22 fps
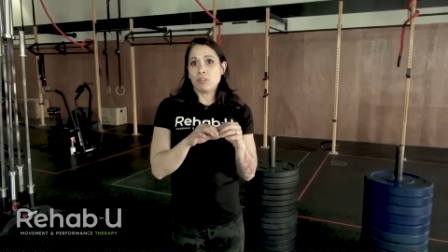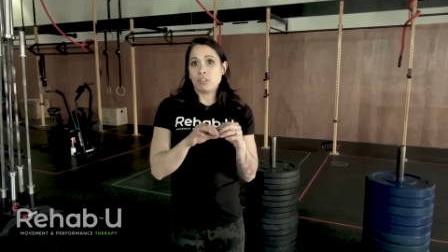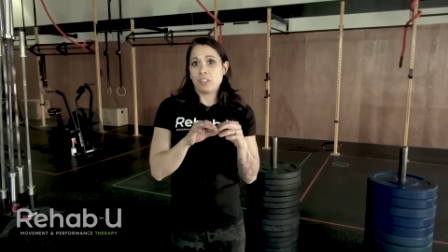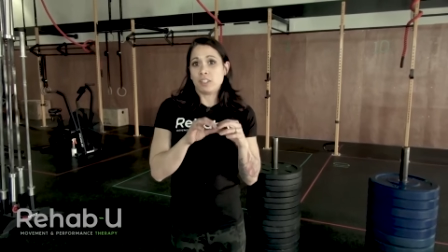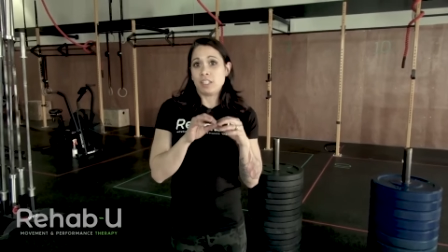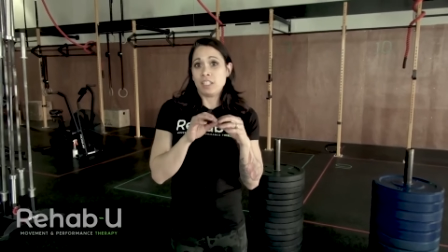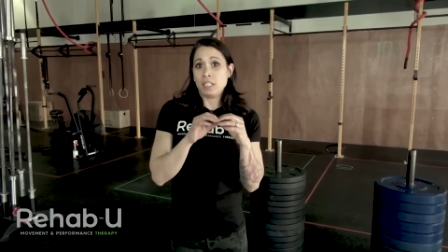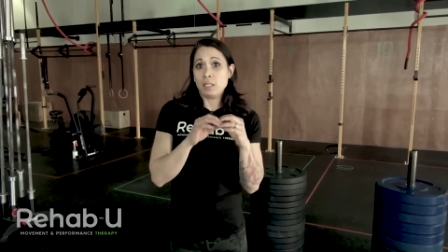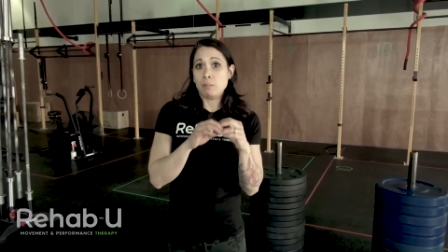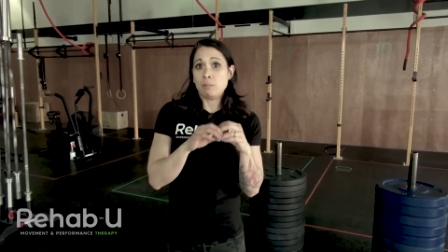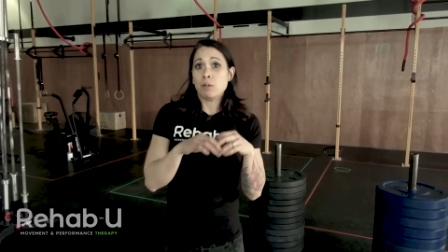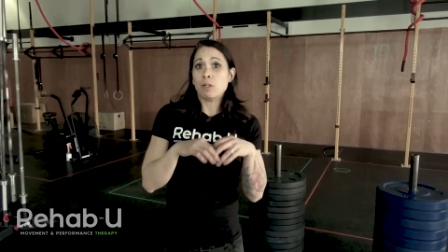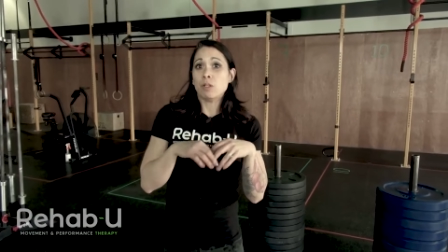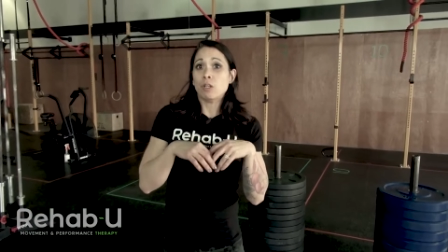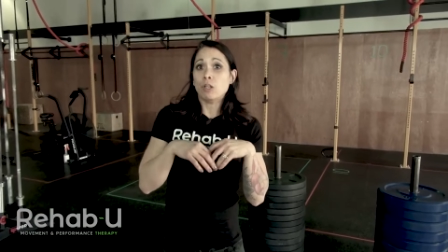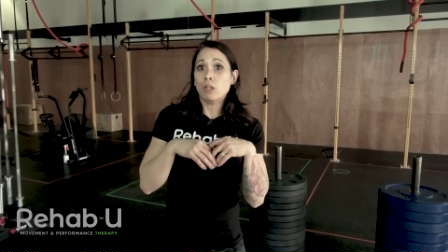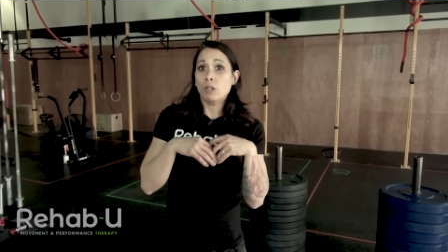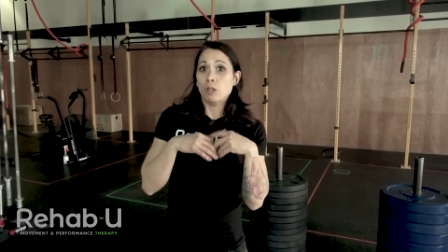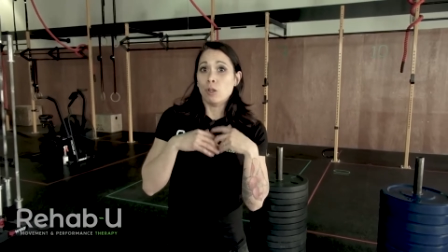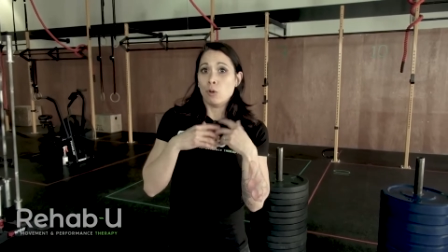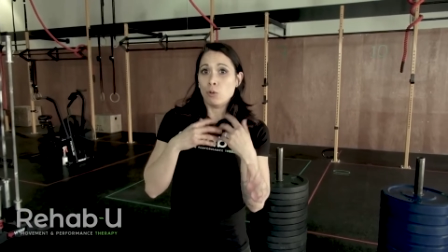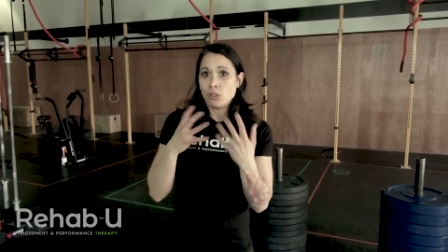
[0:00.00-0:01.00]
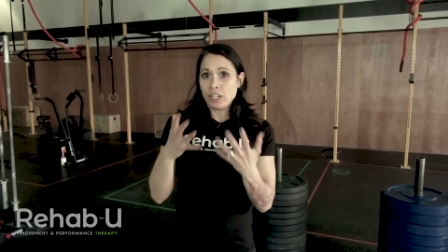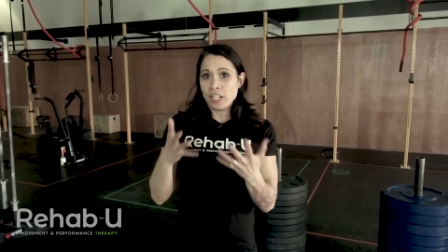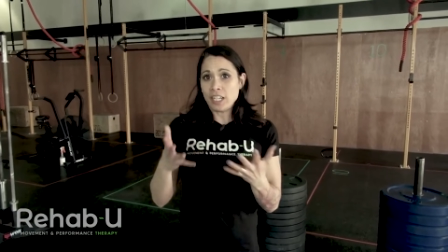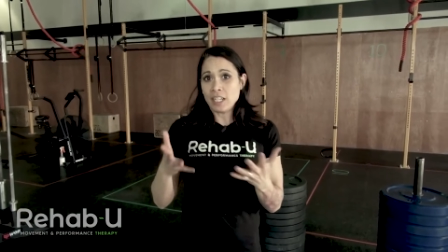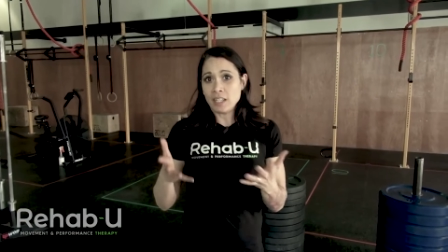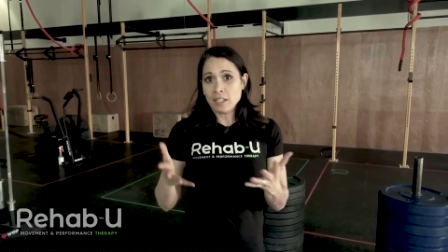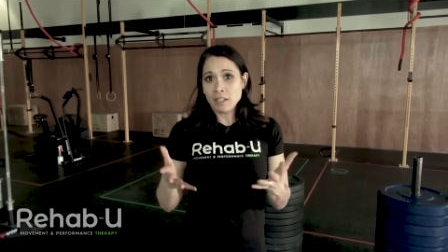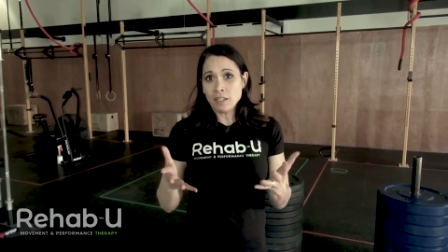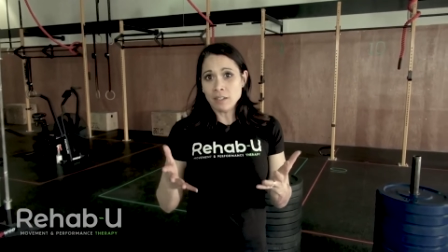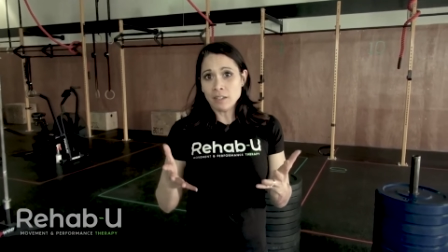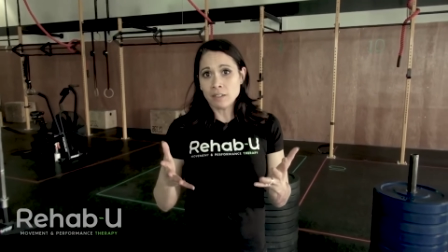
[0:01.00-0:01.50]
to keep
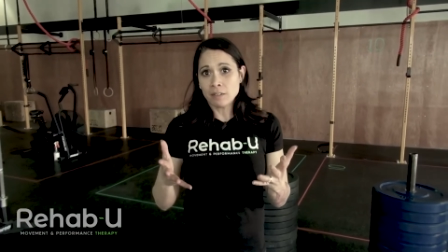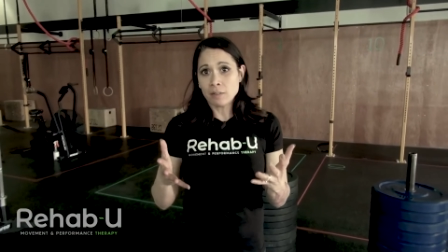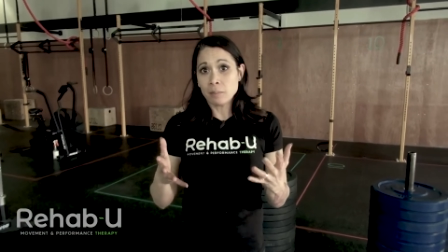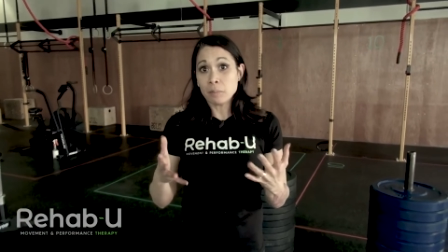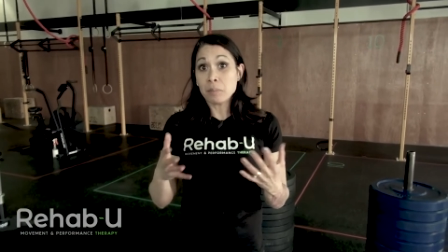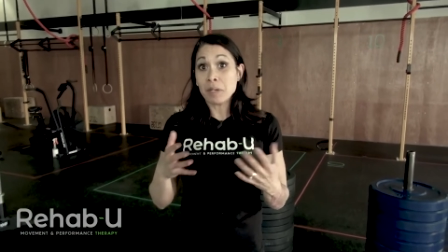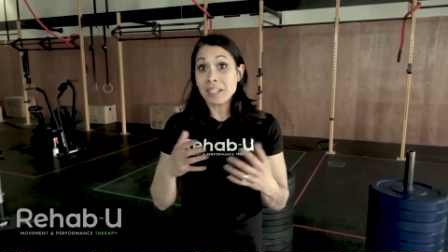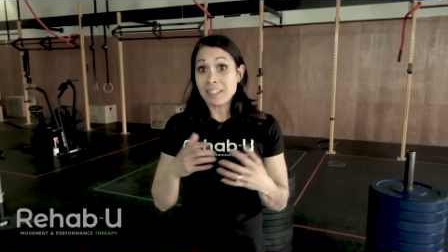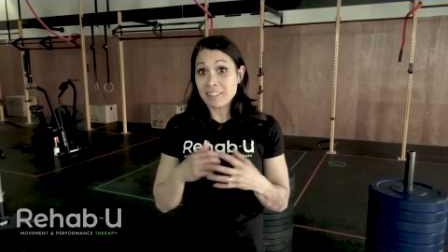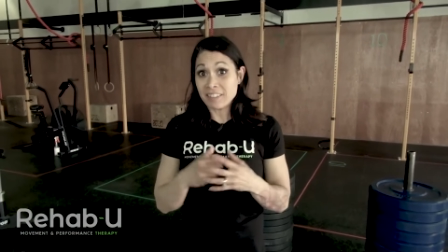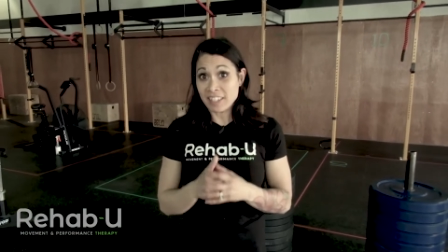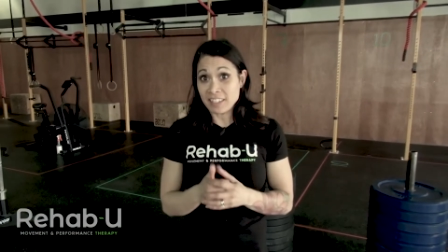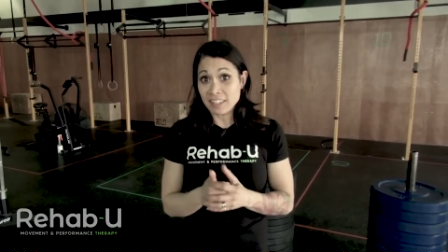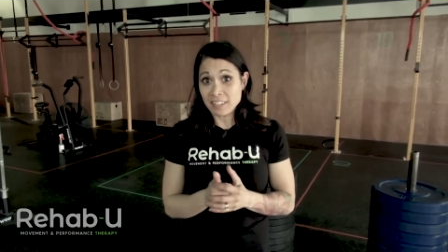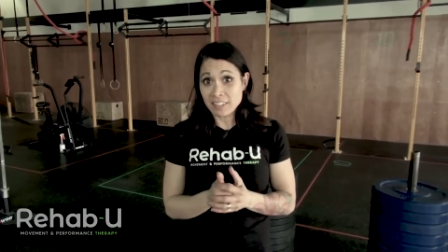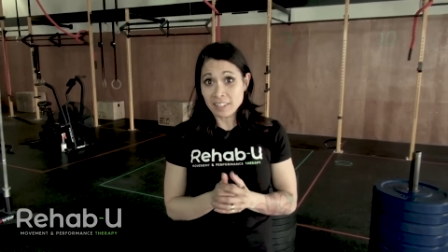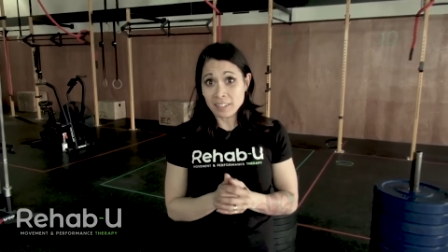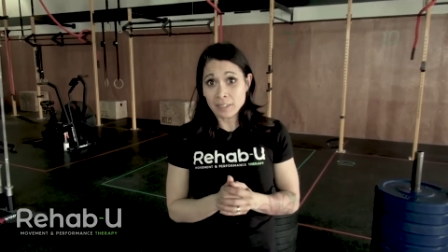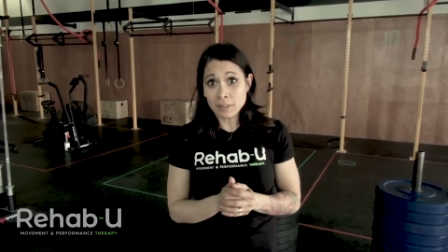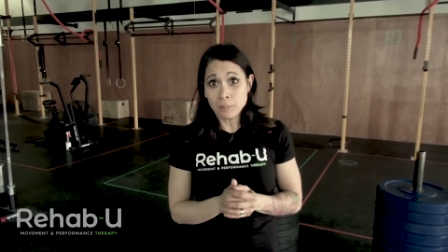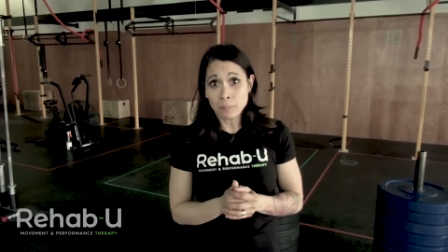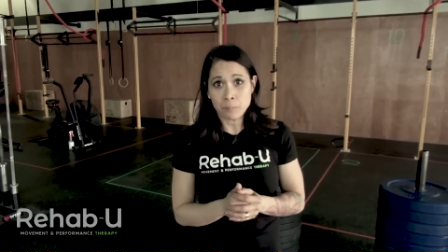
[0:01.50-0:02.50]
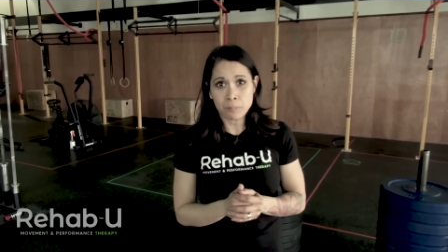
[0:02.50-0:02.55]
loading my tendon,